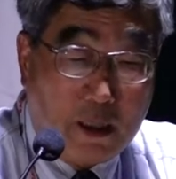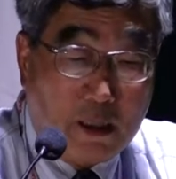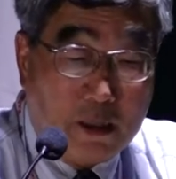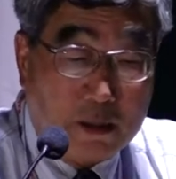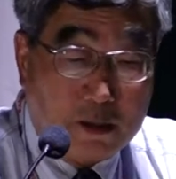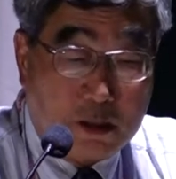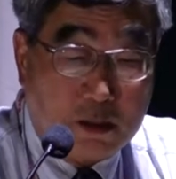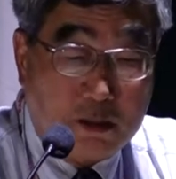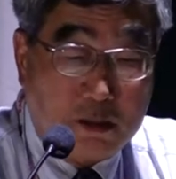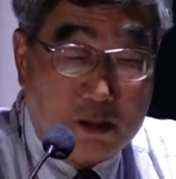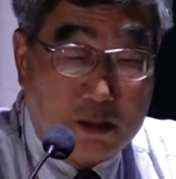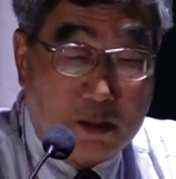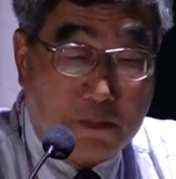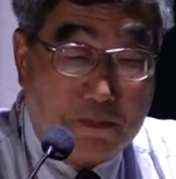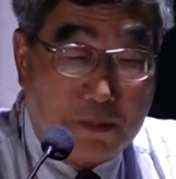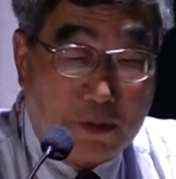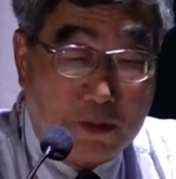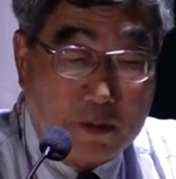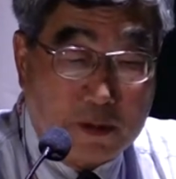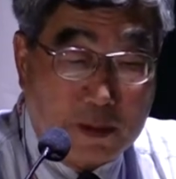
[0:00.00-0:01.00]
through the
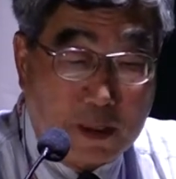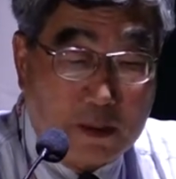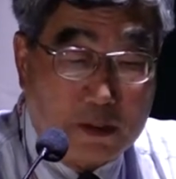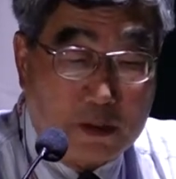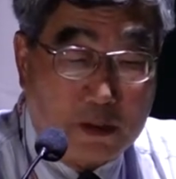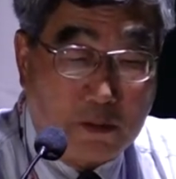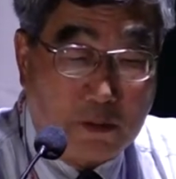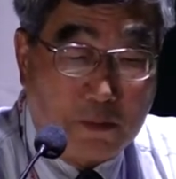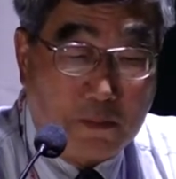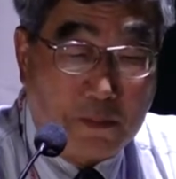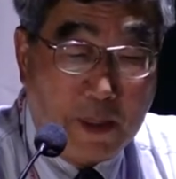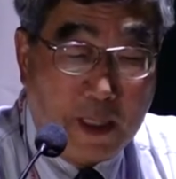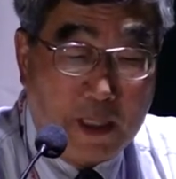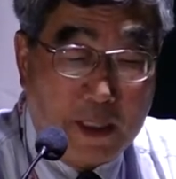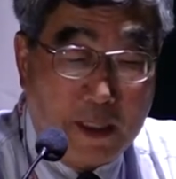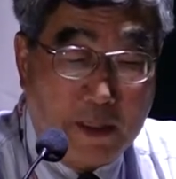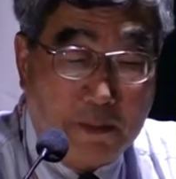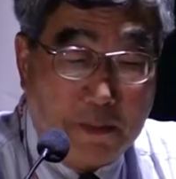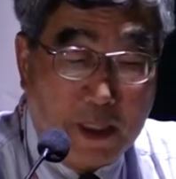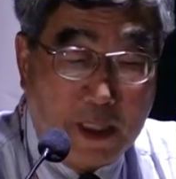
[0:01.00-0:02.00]
project of
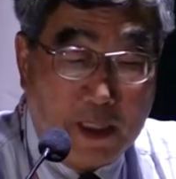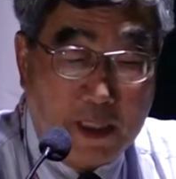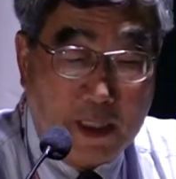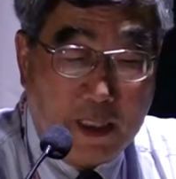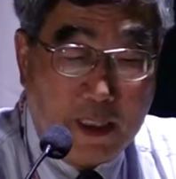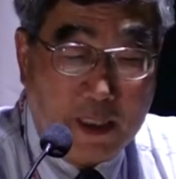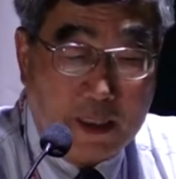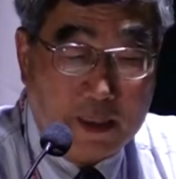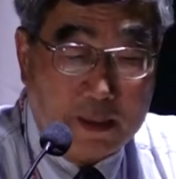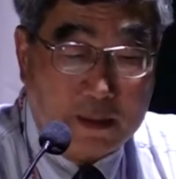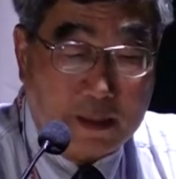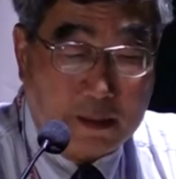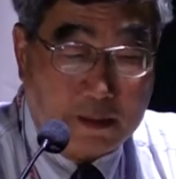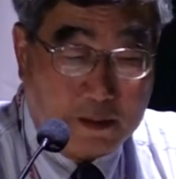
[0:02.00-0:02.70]
many, many years